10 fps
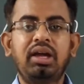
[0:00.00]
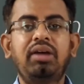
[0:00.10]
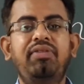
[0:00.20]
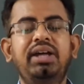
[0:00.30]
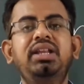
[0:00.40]

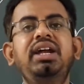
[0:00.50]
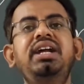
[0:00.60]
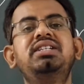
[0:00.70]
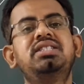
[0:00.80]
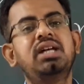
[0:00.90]
Whether
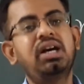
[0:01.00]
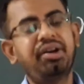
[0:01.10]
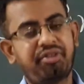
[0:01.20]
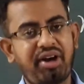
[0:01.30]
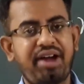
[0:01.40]
it's the
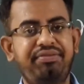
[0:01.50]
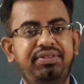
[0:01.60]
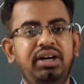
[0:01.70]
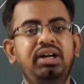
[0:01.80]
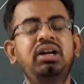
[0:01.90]

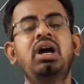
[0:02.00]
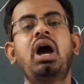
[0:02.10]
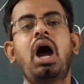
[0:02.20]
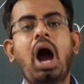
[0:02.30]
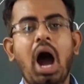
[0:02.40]

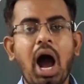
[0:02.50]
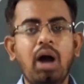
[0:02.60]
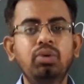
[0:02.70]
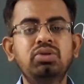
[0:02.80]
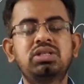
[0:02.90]
rafter,
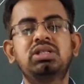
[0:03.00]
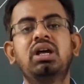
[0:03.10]
house,